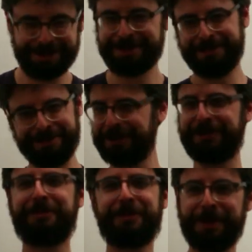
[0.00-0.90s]
And we'll,
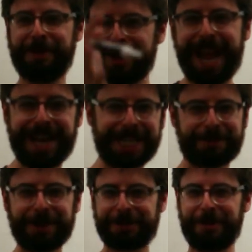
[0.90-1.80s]
the Meerkat
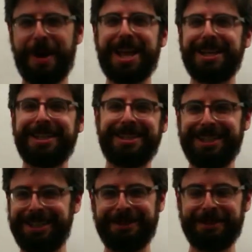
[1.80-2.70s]
experts will weigh in in
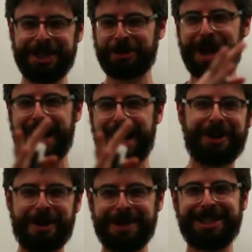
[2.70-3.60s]
the interactive
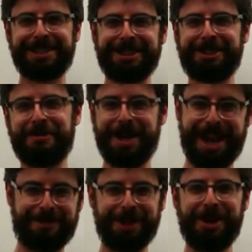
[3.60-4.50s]
commenting system we
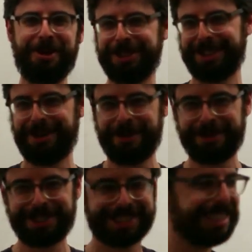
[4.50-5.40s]
have below, which I don't know if
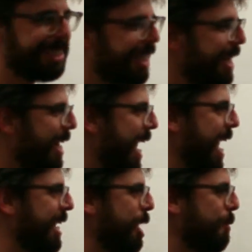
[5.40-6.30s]
it exists,
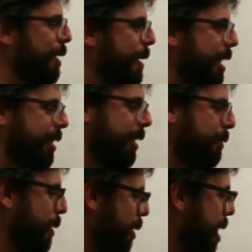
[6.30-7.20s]
and tell me about
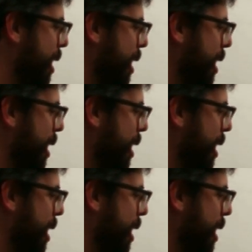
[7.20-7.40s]
this, whether or not I'm